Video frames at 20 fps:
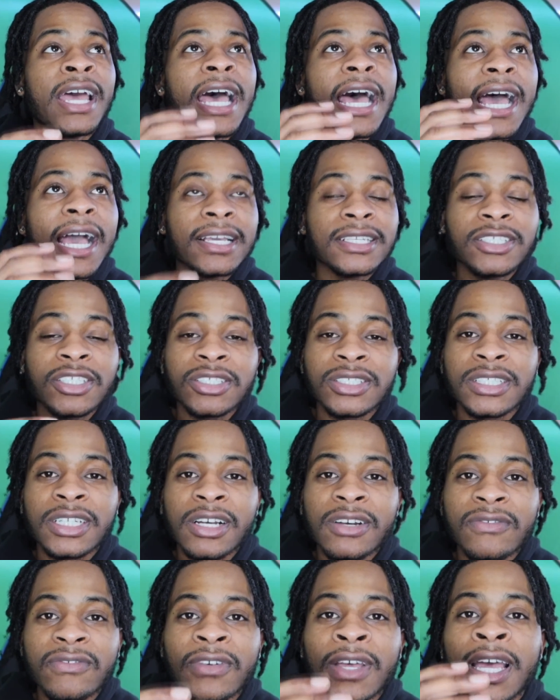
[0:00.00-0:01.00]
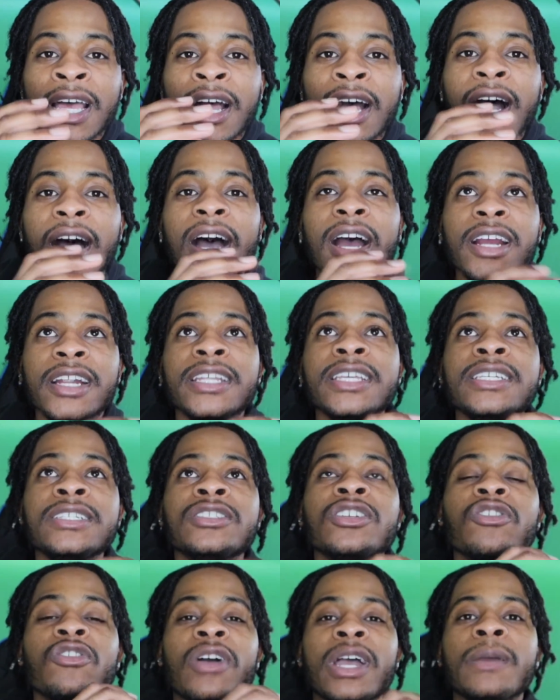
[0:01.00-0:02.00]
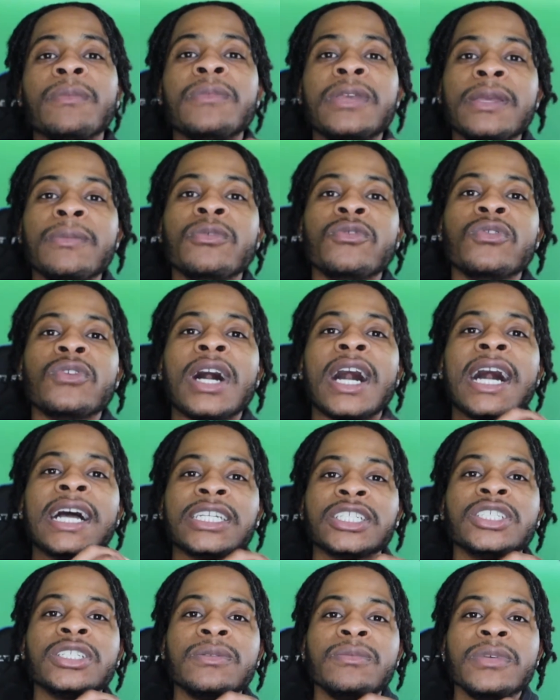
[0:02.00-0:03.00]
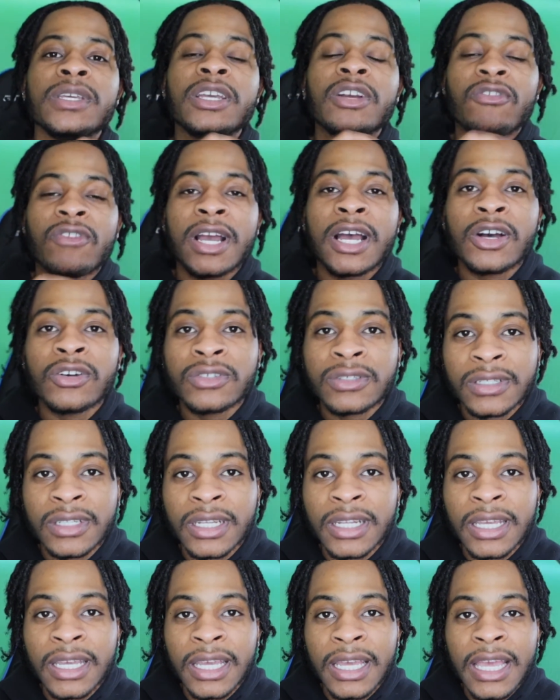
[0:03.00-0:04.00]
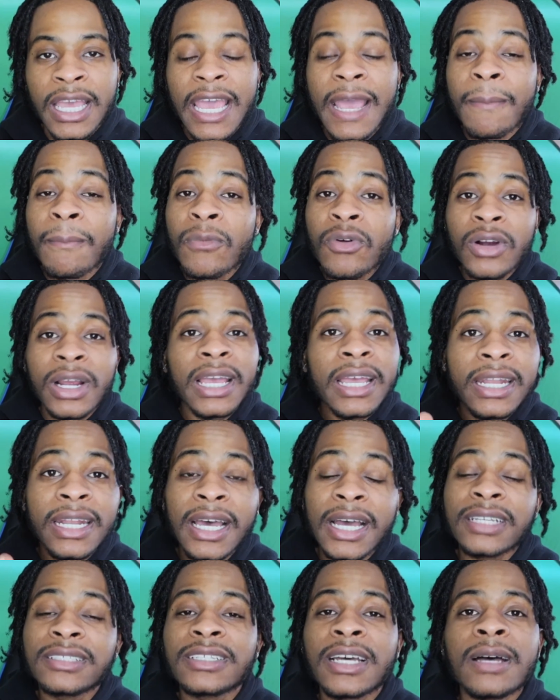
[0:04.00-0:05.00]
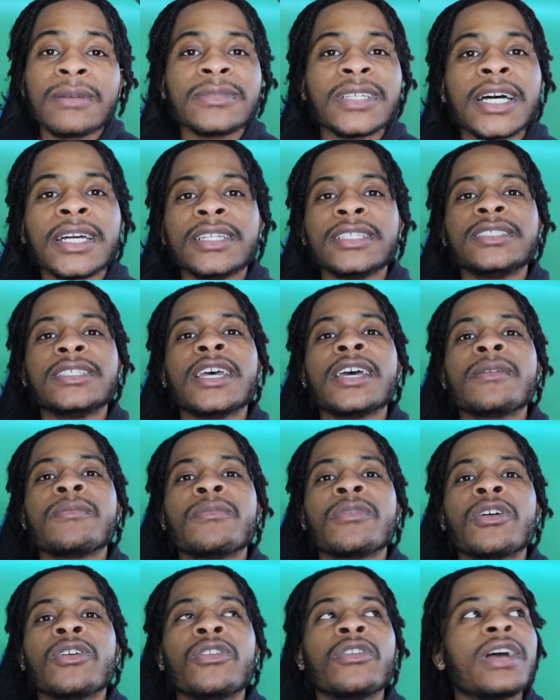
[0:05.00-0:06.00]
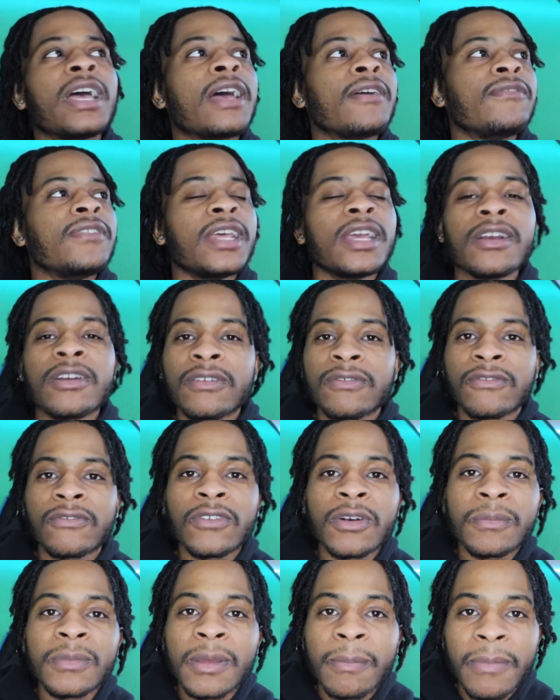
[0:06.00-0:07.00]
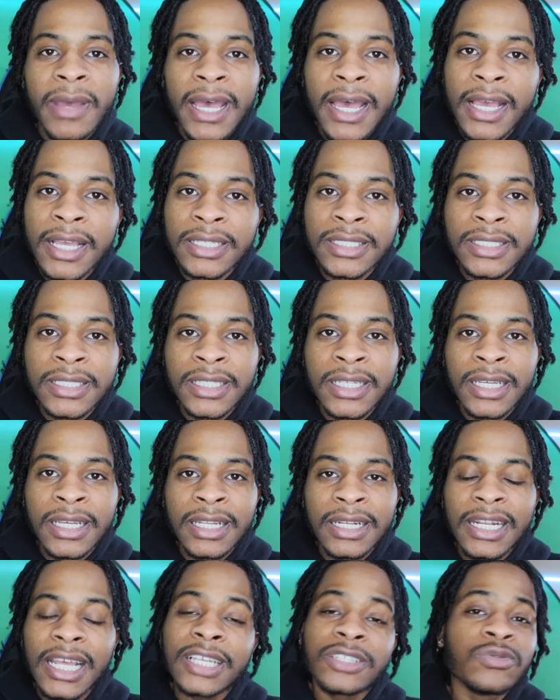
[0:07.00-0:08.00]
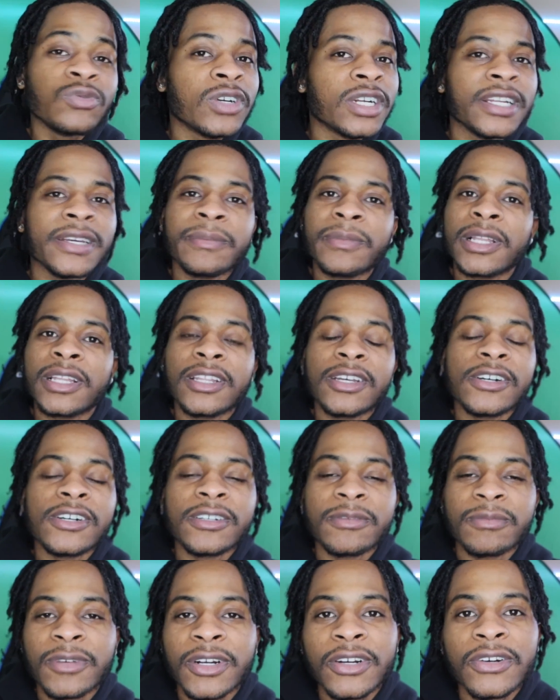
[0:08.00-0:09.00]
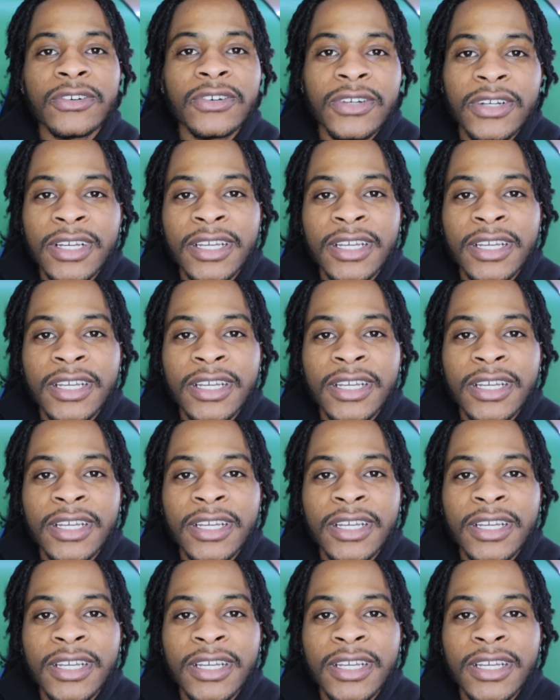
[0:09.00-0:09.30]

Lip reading: Ask yourself, are these the right people I should be around? And 9 times out of 10, bro, if they're from the past, that's where they belong, bro.